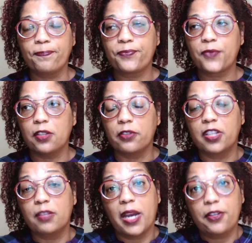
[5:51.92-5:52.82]
In
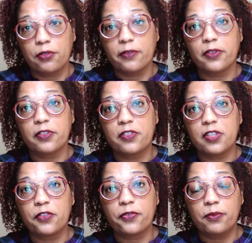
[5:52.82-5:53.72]
my universe, it's
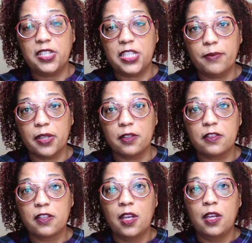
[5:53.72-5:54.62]
from demons,
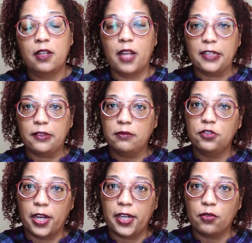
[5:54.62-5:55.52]
not
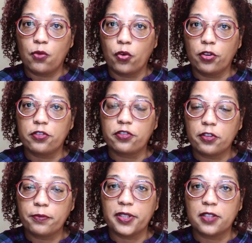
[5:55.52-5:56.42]
giant horned
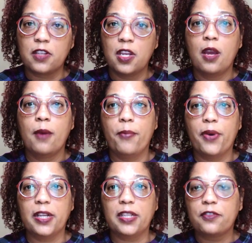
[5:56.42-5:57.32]
serpents,
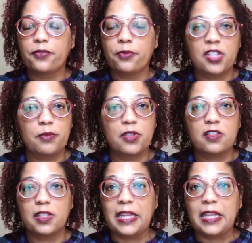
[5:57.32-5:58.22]
but it's from demons
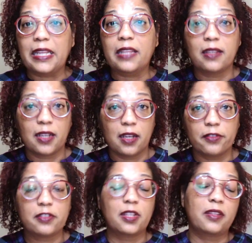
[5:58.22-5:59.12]
and anything else
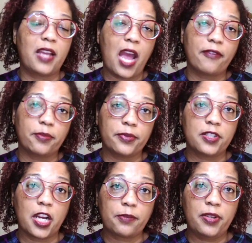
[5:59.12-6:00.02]
that they have to
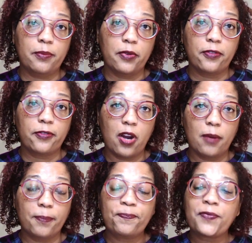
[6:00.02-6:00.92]
protect people from.
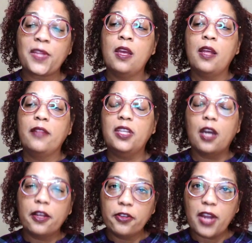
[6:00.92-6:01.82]
The
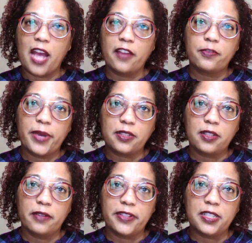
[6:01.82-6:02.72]
other aspect
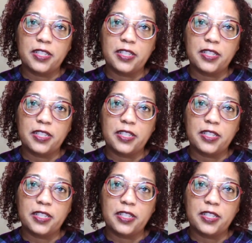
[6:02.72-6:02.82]
of it,